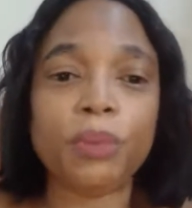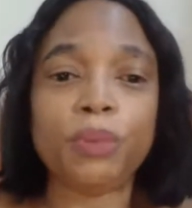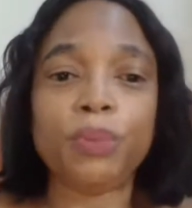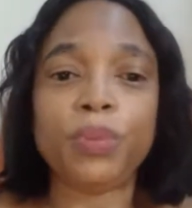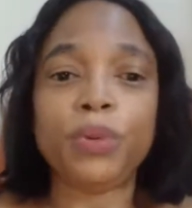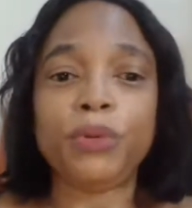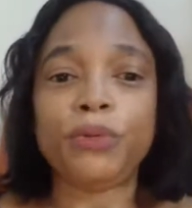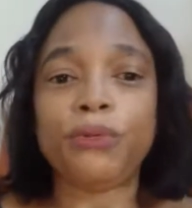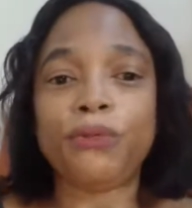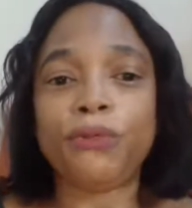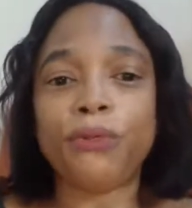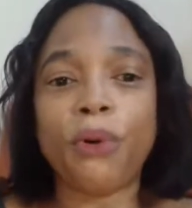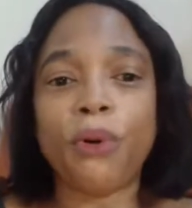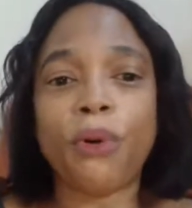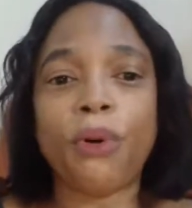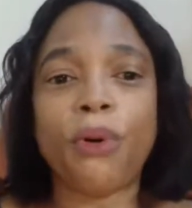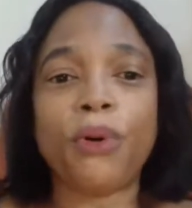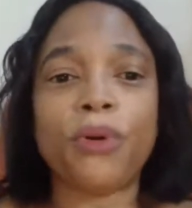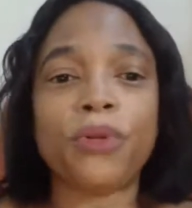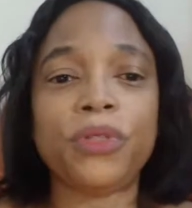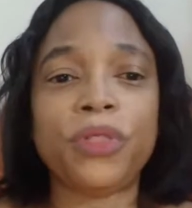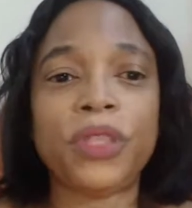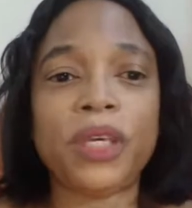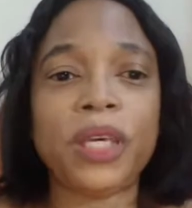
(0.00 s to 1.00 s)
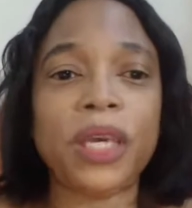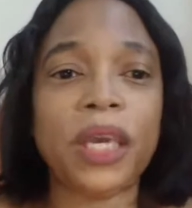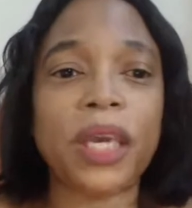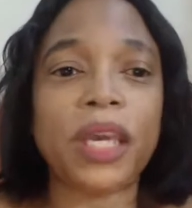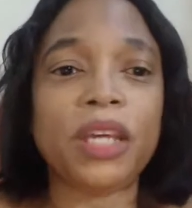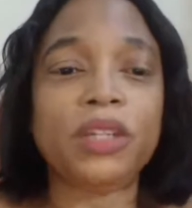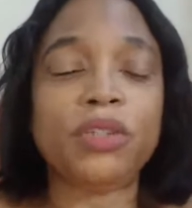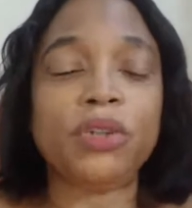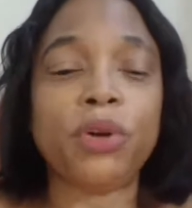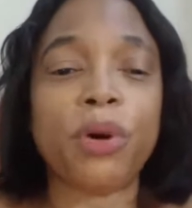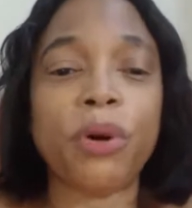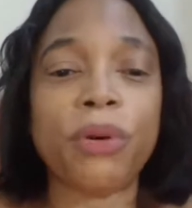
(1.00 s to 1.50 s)
before the
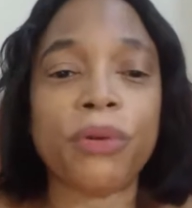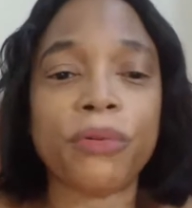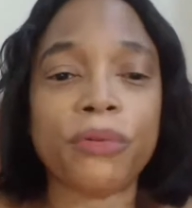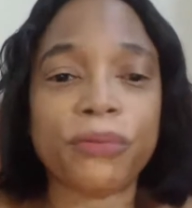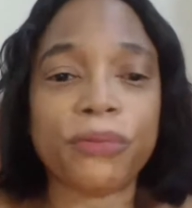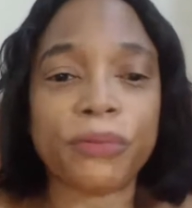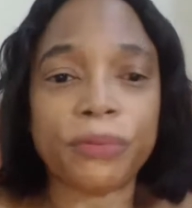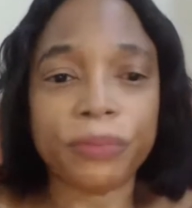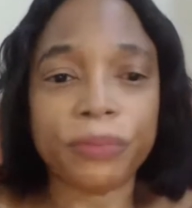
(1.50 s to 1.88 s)
age of